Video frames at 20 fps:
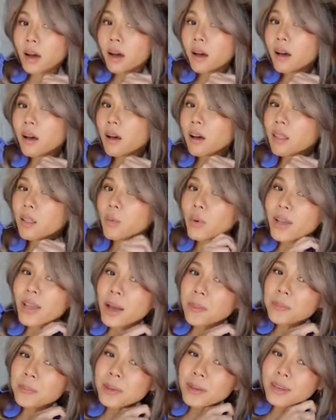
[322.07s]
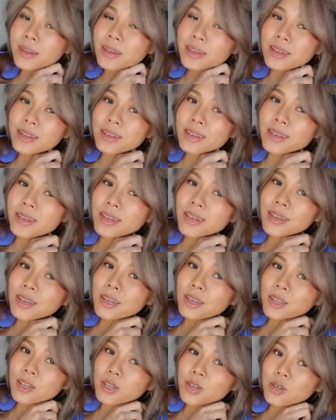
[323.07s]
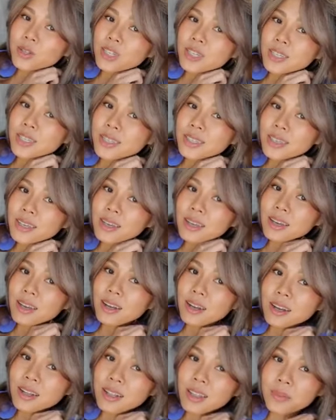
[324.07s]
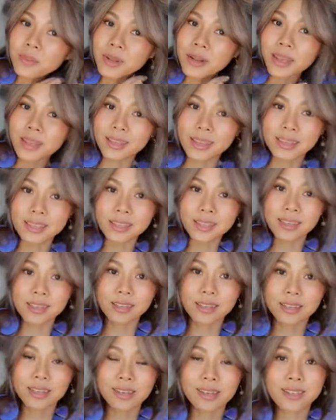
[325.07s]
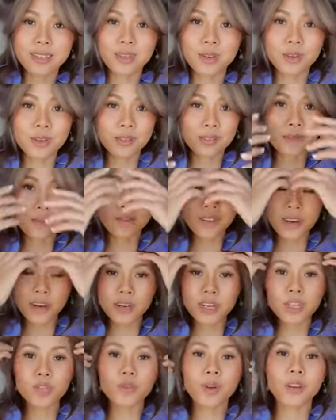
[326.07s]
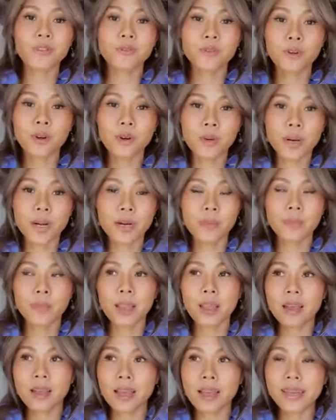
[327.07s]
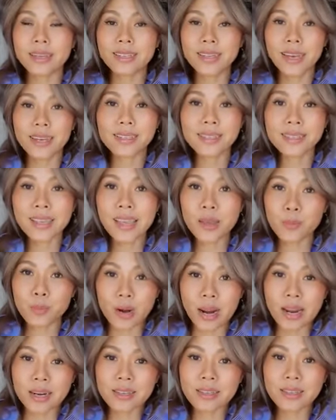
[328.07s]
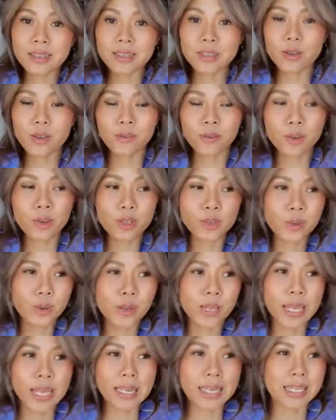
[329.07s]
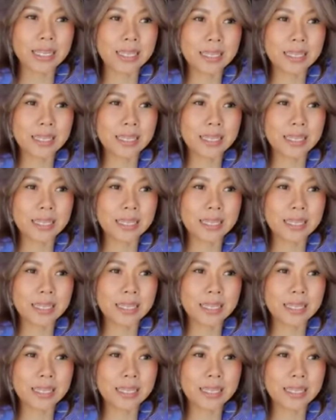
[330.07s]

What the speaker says: all the way up, you just clip it like this. So it's very straightforward. It does take practice. If you do it like